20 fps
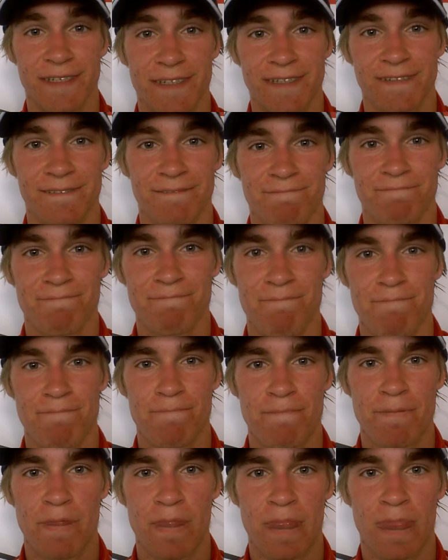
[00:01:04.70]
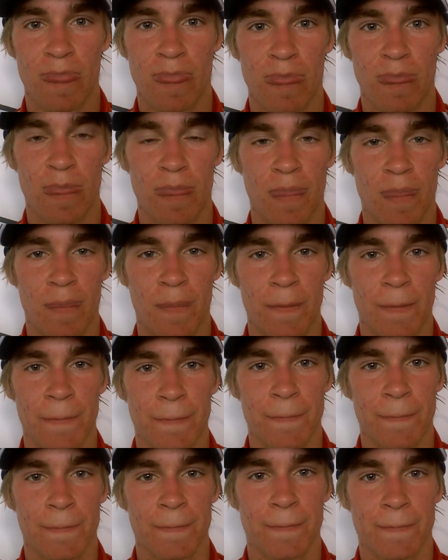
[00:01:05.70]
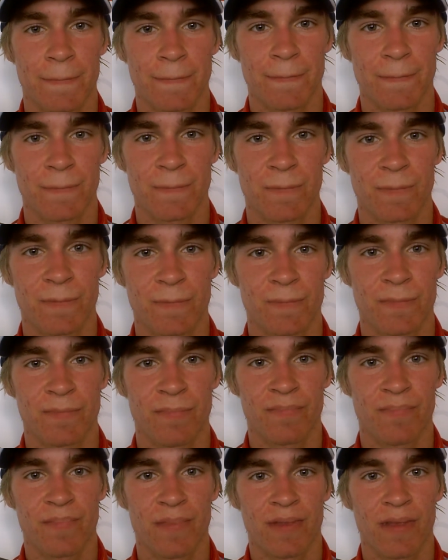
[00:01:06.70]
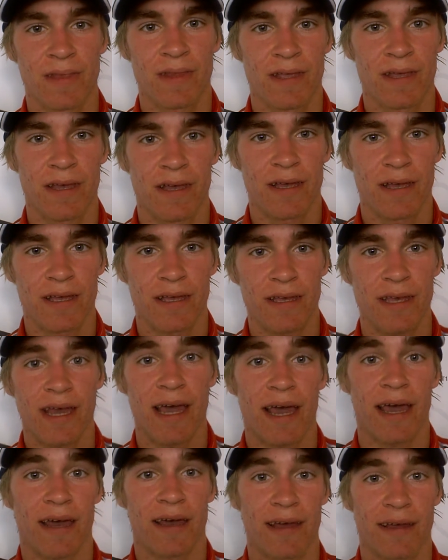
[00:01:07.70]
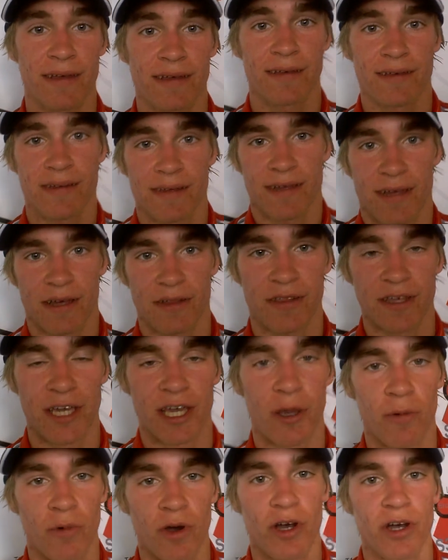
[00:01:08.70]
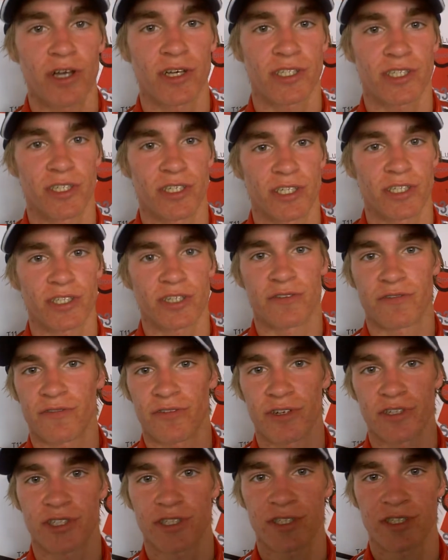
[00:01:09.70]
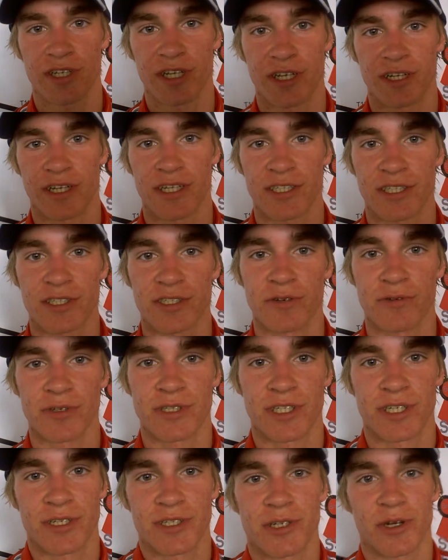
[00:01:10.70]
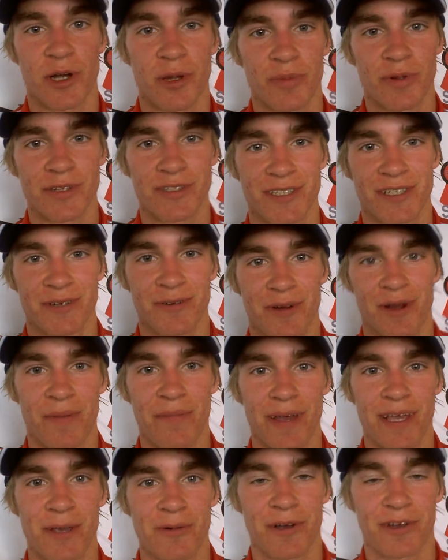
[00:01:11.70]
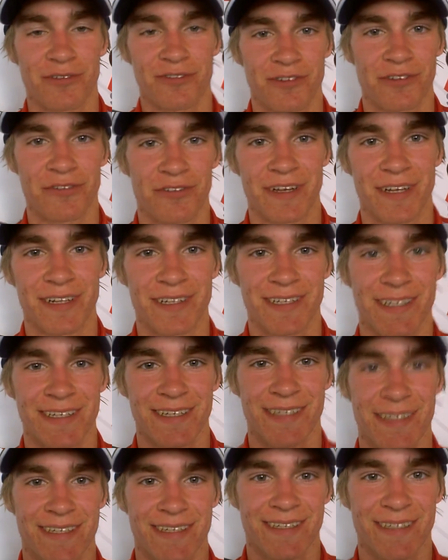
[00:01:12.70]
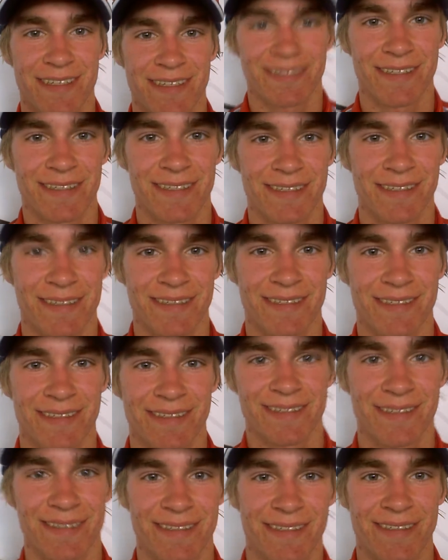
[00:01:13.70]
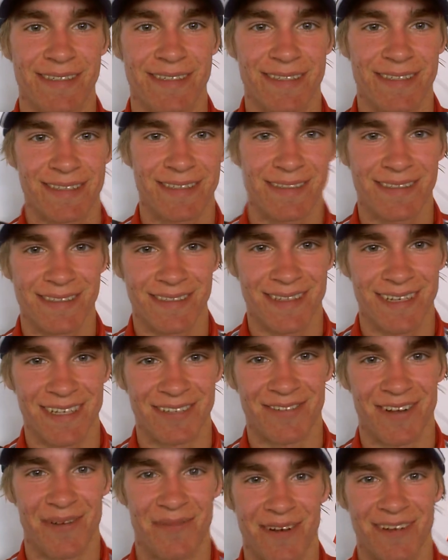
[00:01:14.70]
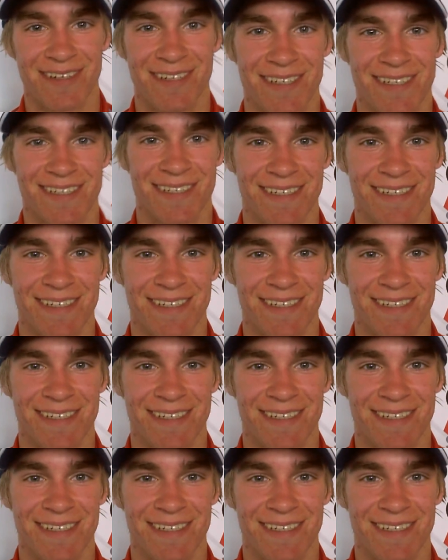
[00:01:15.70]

Do you think it's a good different kind of a thing to try, mixing up the good positions like that? I think it works and it's good for us, and it's always enjoyable to make your way through the field. Well, good luck with getting that first tomorrow. Thanks very much.